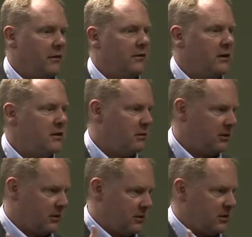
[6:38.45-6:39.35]
and then you
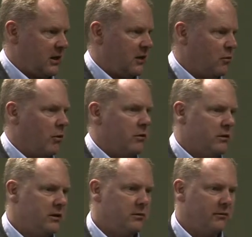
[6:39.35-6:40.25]
can understand what you
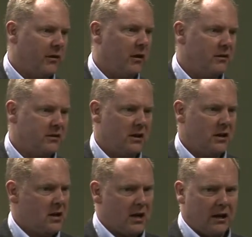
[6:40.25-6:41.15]
need to advance.